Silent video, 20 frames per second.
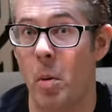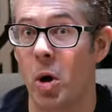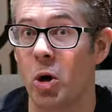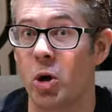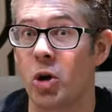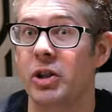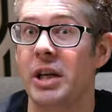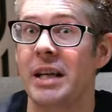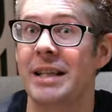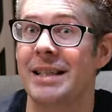
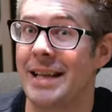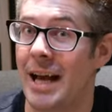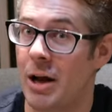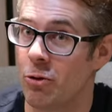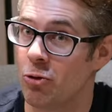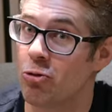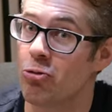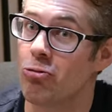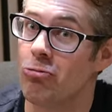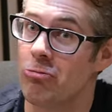because it
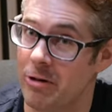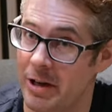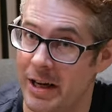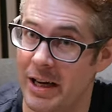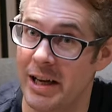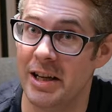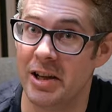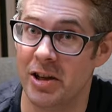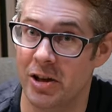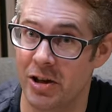sounds
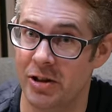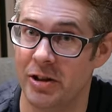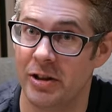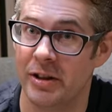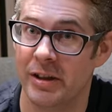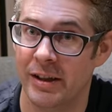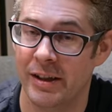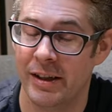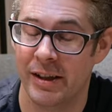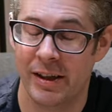really good.
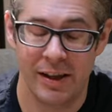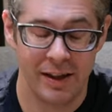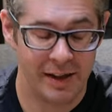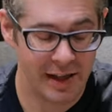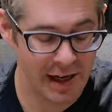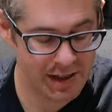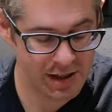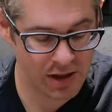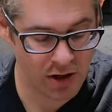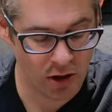
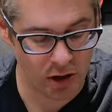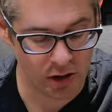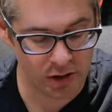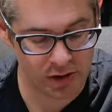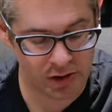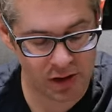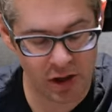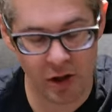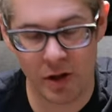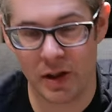This
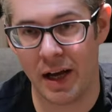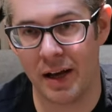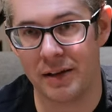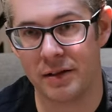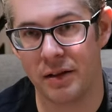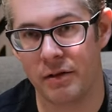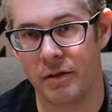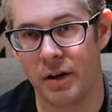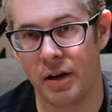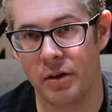costs
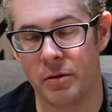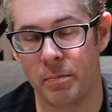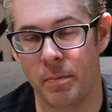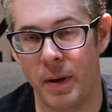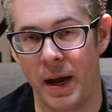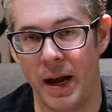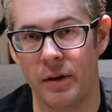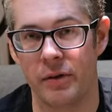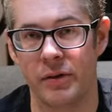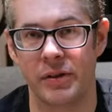
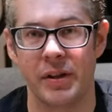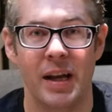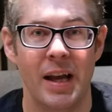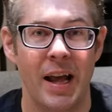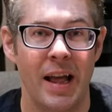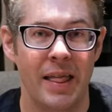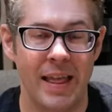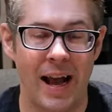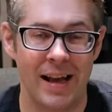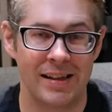£2,300.
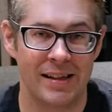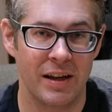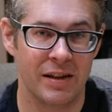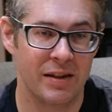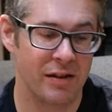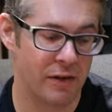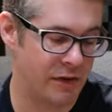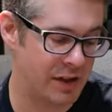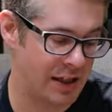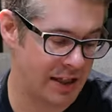That's
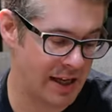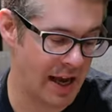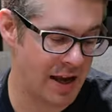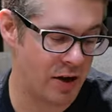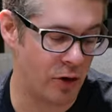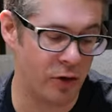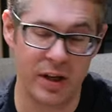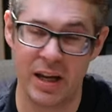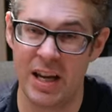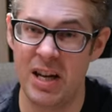as of
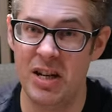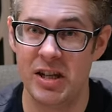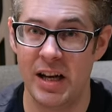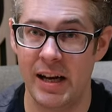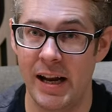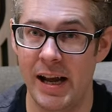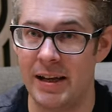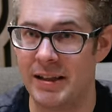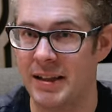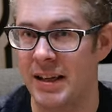today on the
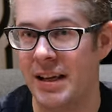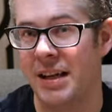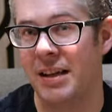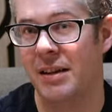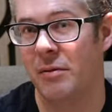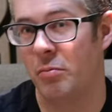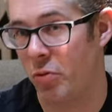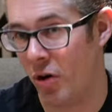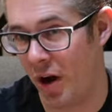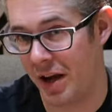internet.
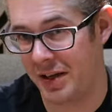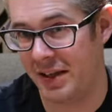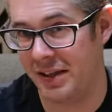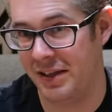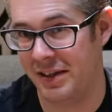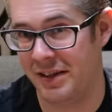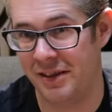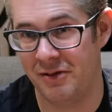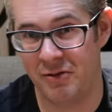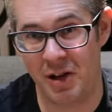
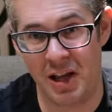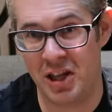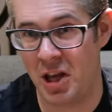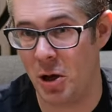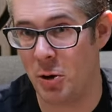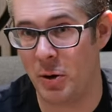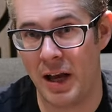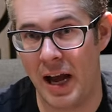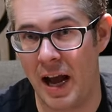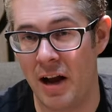Prices in
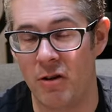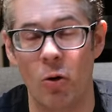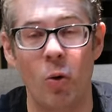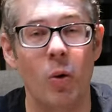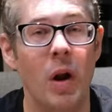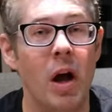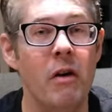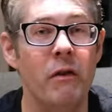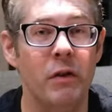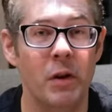the UK are
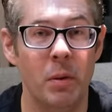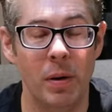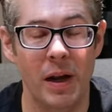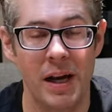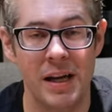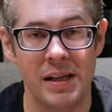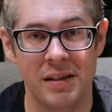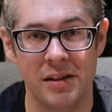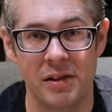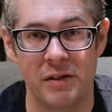all over the
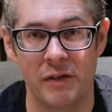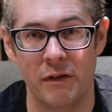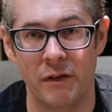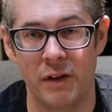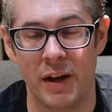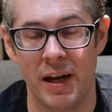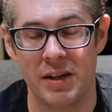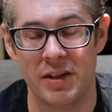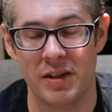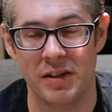place because of
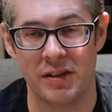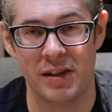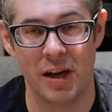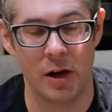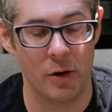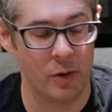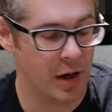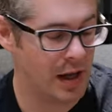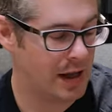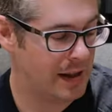inflation,
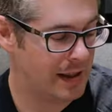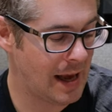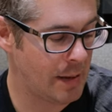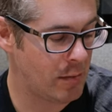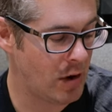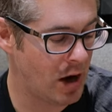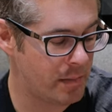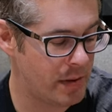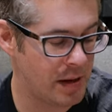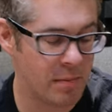so that
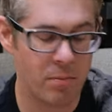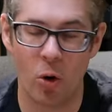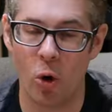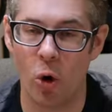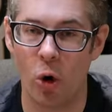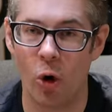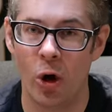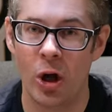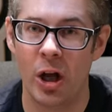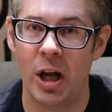might be
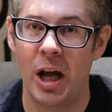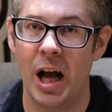more